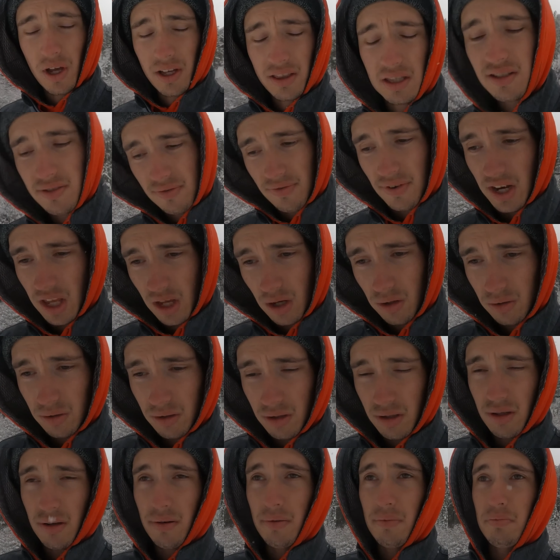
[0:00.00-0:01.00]
you like this video,
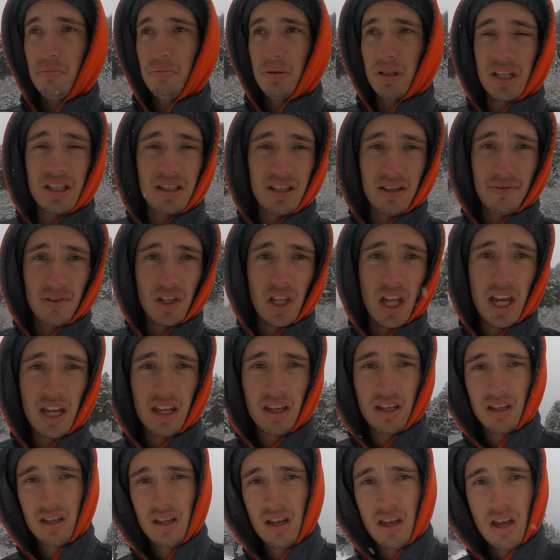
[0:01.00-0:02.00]
please leave a
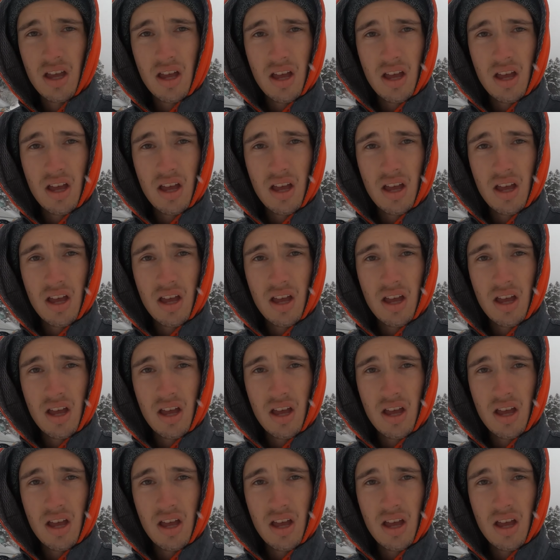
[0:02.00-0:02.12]
like.